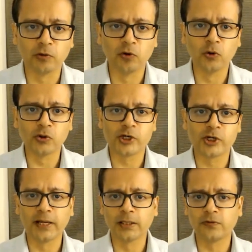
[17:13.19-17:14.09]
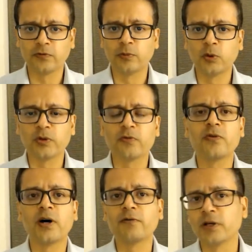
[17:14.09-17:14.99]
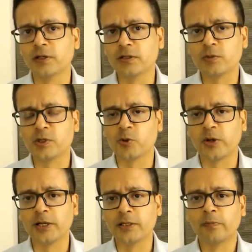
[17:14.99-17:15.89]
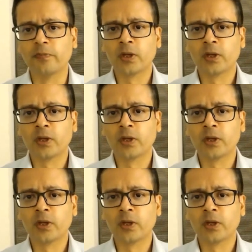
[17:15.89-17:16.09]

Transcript: a role she held for more than 5 years between